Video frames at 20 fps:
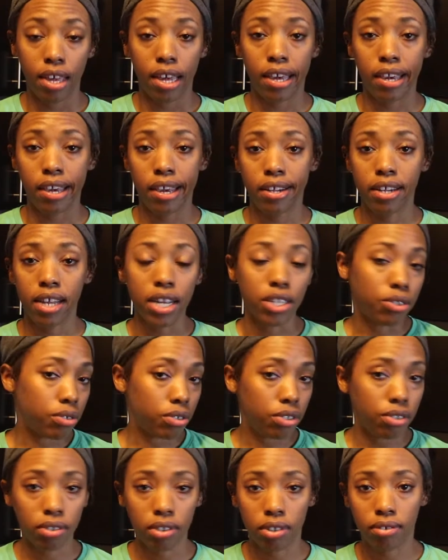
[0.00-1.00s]
And I don't
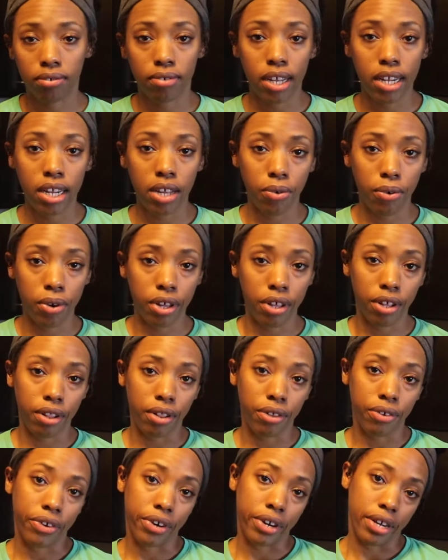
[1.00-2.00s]
use any oil
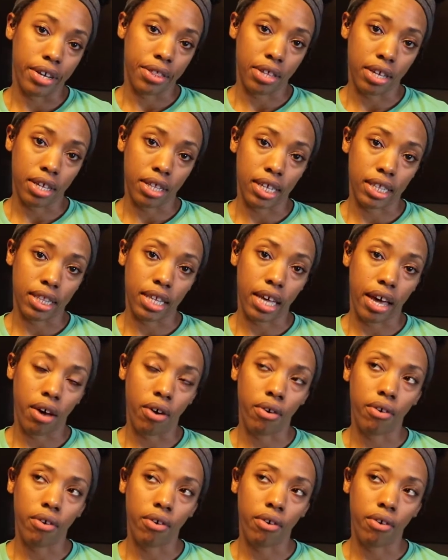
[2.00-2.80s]
or anything like that,